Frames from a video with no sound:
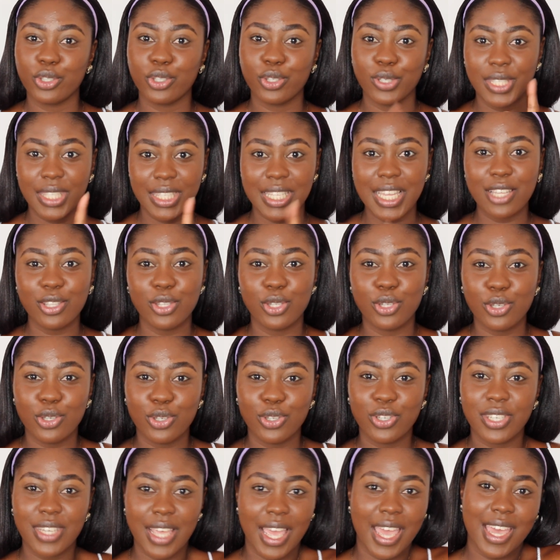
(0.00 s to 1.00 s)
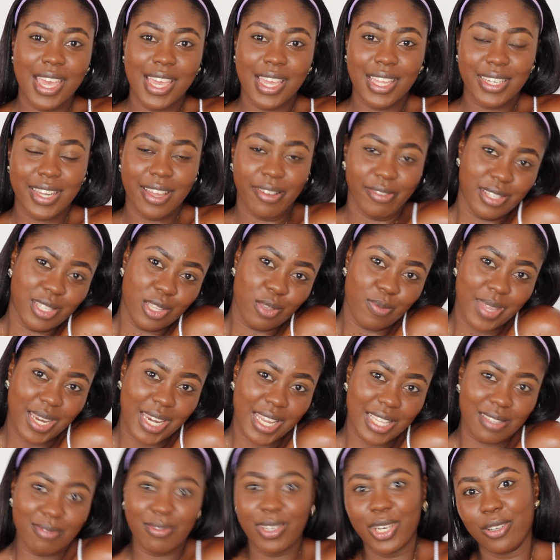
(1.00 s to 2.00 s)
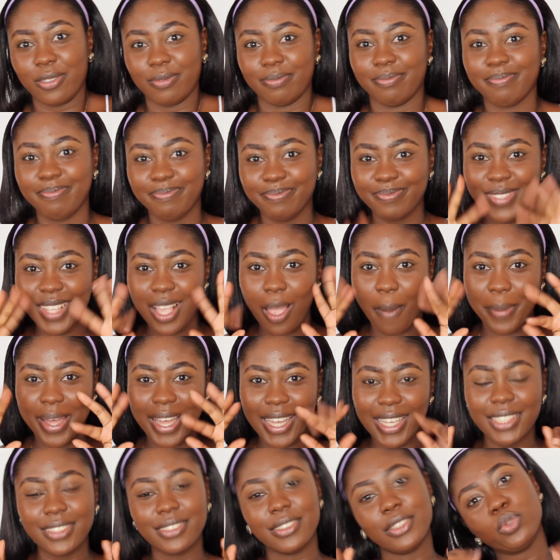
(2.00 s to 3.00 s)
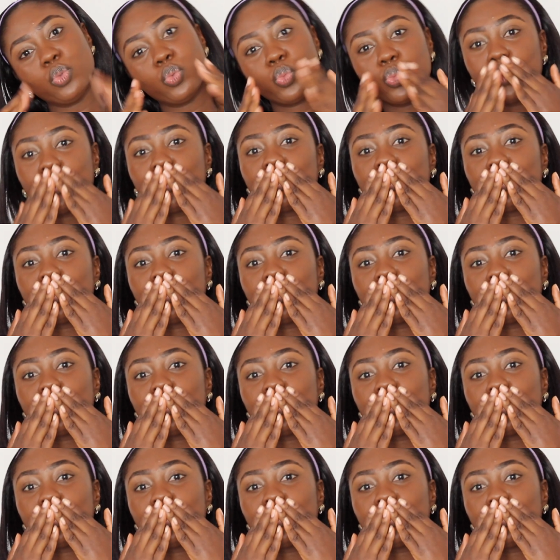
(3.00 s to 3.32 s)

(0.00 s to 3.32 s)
So stay tuned, and I'll see you in my next video. Bye.